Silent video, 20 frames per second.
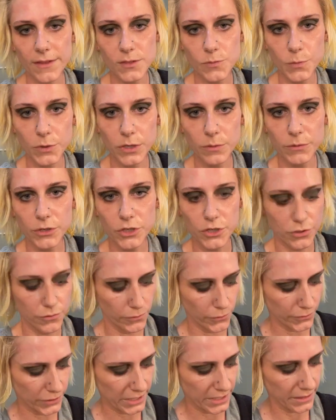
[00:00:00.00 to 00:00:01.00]
pretty much the
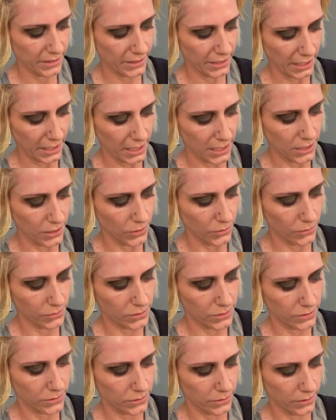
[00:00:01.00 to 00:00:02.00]
routine that I
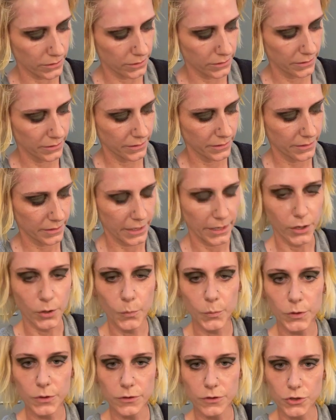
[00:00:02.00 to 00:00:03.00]
use. I
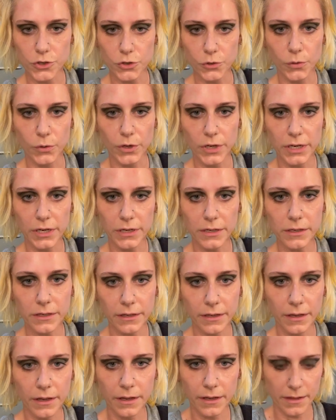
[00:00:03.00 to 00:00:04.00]
hope you enjoyed
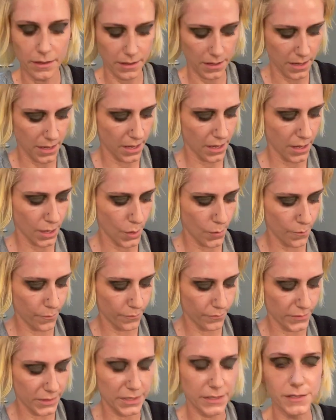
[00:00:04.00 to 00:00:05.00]

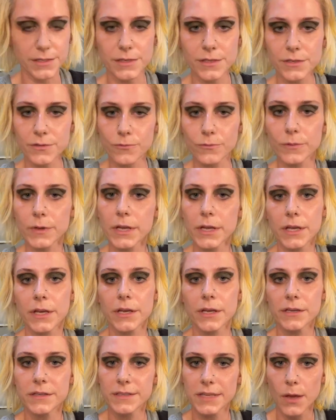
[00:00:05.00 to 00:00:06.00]
this
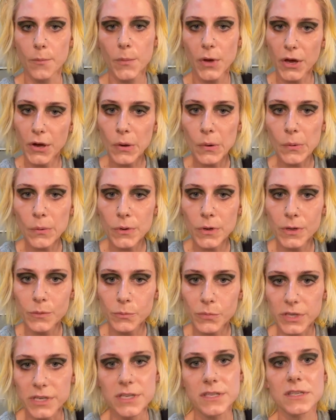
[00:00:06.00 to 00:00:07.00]
demo.
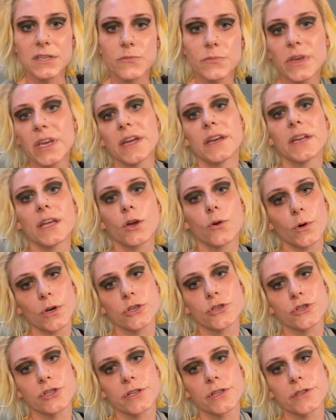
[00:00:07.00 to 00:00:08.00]
Please leave me any
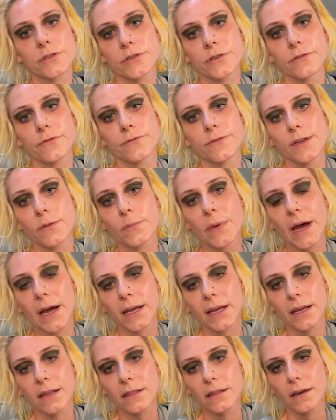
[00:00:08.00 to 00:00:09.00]
questions or
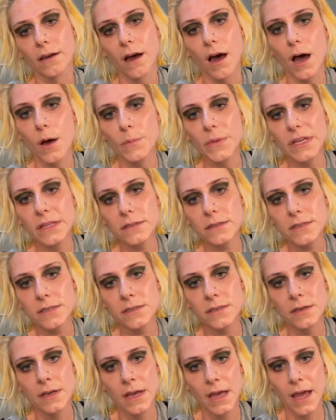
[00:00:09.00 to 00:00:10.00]
feedback in the
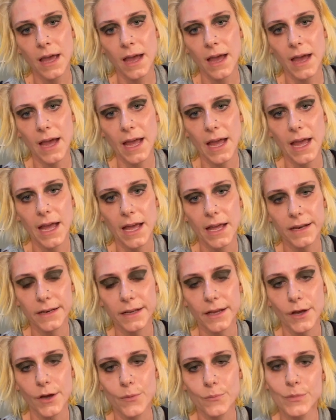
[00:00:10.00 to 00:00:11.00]
comments.
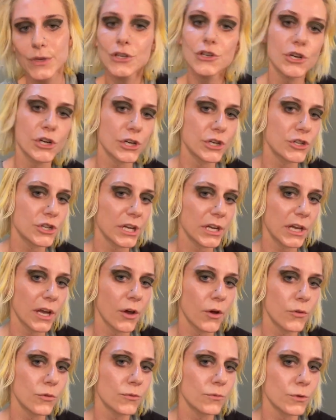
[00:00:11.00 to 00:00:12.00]
And be sure to check
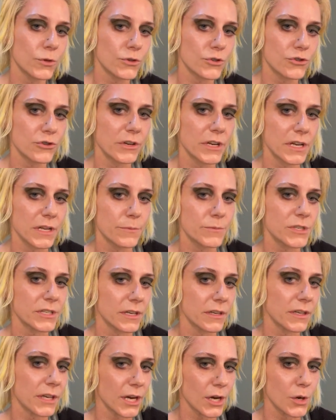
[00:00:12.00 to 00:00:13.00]
out the Rose Geranium
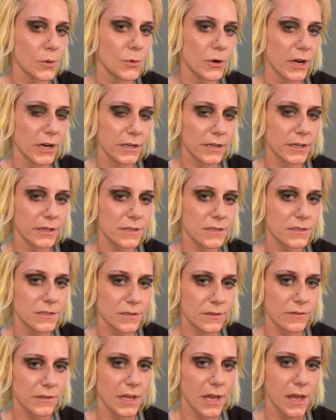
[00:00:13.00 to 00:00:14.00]
skincare
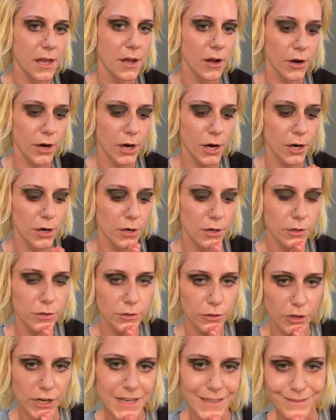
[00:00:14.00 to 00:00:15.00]
products. They are
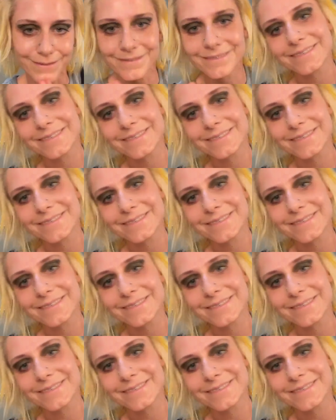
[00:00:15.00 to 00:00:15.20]
great.